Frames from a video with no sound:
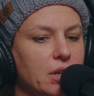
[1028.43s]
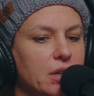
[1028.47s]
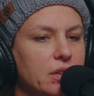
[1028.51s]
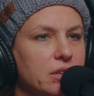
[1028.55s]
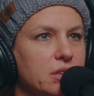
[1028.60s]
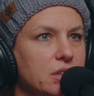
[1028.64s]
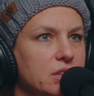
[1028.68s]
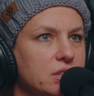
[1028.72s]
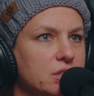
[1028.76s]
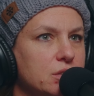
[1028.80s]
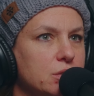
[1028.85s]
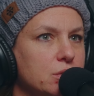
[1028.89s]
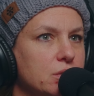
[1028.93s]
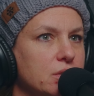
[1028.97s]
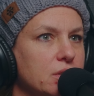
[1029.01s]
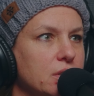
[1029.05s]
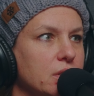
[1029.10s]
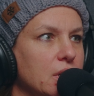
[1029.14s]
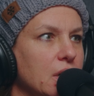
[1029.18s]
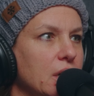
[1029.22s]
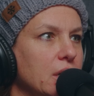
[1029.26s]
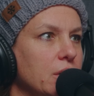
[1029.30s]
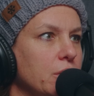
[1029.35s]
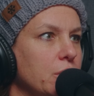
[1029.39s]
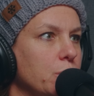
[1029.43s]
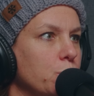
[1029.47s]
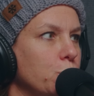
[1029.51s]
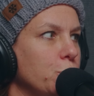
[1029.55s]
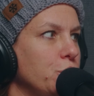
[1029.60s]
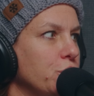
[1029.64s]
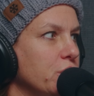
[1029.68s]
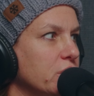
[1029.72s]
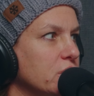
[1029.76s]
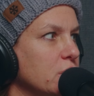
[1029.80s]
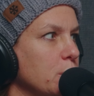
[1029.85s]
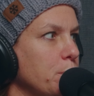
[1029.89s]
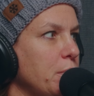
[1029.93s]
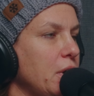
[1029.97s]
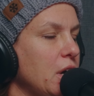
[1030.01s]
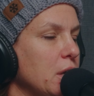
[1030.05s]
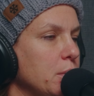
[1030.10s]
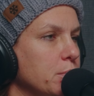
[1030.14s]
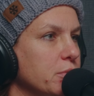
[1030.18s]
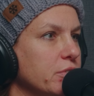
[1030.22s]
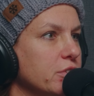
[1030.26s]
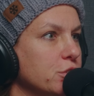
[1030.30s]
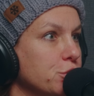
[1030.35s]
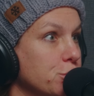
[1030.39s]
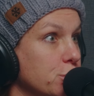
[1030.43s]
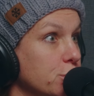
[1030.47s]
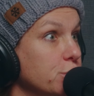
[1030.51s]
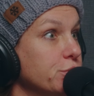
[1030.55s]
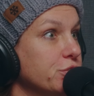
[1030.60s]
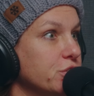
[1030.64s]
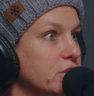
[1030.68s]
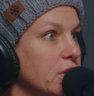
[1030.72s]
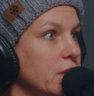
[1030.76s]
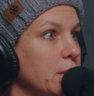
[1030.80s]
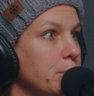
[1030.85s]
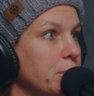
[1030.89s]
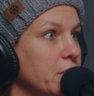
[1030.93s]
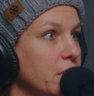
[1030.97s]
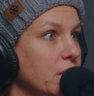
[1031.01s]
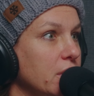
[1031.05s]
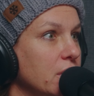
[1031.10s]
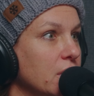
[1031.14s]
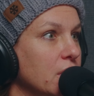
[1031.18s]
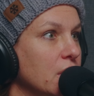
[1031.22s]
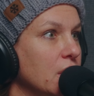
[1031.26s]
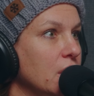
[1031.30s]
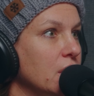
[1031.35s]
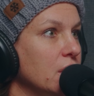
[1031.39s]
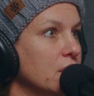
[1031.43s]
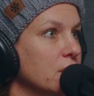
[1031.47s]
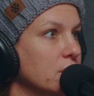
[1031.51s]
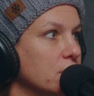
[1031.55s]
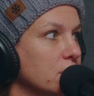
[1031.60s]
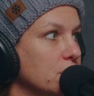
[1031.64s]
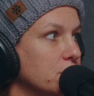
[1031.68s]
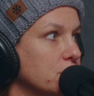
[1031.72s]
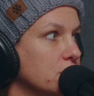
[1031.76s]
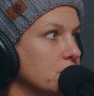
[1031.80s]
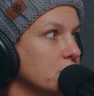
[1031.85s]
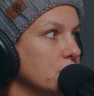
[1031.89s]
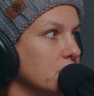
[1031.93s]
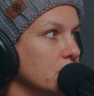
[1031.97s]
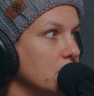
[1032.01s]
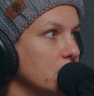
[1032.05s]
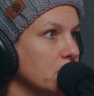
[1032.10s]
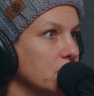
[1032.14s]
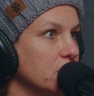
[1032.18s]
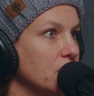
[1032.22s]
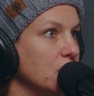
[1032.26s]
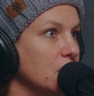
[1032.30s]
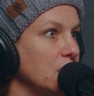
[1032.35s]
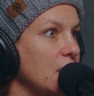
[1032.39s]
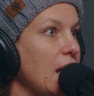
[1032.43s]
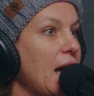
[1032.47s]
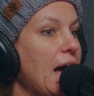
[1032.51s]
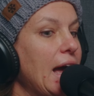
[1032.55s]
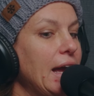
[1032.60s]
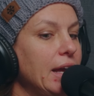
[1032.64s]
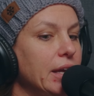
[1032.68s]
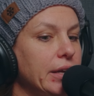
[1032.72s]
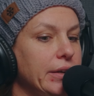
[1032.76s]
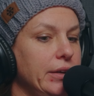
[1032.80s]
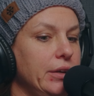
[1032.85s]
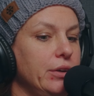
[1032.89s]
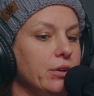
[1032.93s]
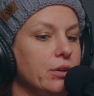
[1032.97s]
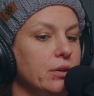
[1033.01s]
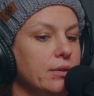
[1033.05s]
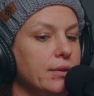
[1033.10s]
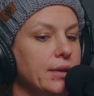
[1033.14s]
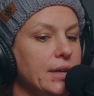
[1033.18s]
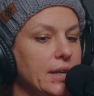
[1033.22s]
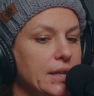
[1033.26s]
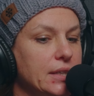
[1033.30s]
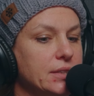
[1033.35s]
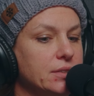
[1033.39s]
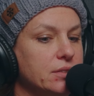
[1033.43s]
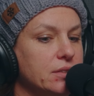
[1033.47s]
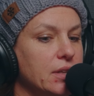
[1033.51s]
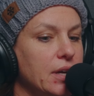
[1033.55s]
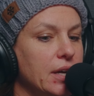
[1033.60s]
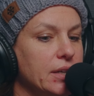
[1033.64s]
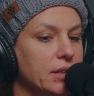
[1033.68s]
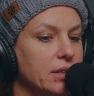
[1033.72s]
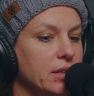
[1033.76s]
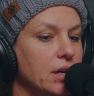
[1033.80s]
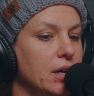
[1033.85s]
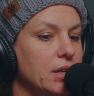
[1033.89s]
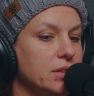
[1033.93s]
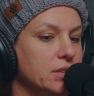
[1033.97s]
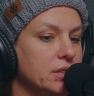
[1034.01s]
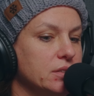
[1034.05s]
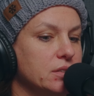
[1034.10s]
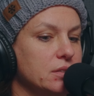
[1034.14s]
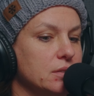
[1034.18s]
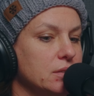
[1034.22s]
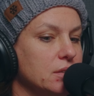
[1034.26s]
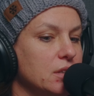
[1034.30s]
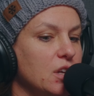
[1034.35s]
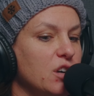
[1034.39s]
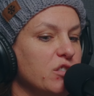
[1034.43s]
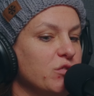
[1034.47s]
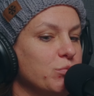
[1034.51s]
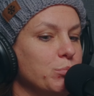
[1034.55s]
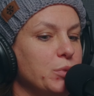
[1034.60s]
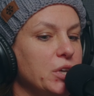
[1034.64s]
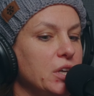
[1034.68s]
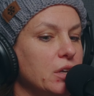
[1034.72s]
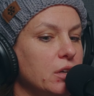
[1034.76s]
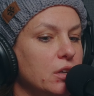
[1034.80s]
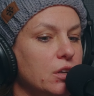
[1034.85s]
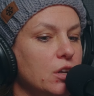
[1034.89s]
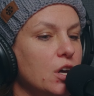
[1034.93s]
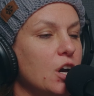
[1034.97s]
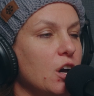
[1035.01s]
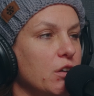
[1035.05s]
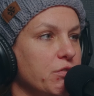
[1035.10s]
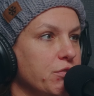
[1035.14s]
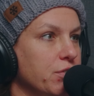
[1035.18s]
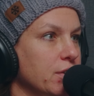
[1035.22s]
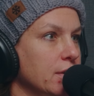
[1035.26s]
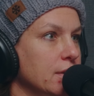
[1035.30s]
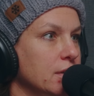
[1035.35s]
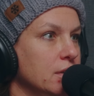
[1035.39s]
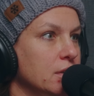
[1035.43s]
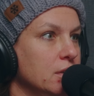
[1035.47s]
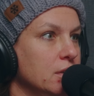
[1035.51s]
And this kind of when you get to the bottom of the truth statement, the lie here is that God doesn't love me enough,